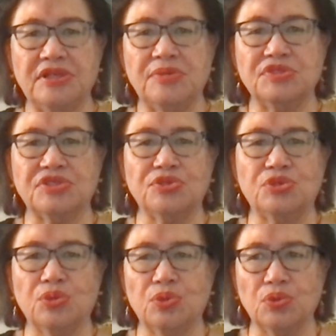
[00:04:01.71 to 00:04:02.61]
There was a
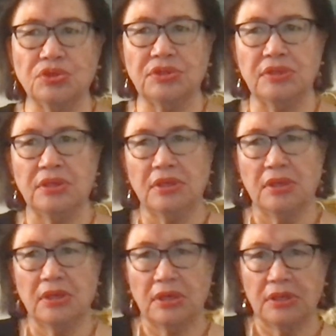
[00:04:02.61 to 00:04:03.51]
dawn
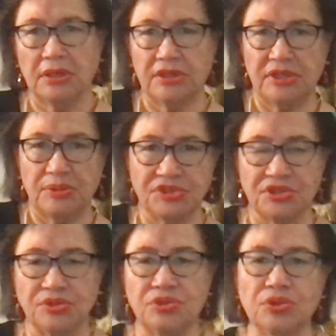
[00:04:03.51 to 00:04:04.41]

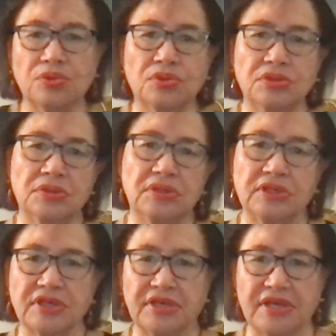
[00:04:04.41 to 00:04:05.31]

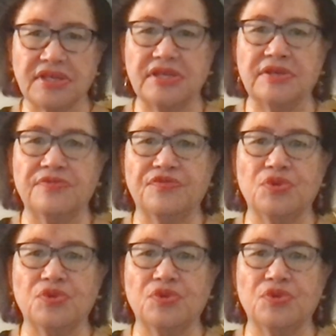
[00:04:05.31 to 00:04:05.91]
karakia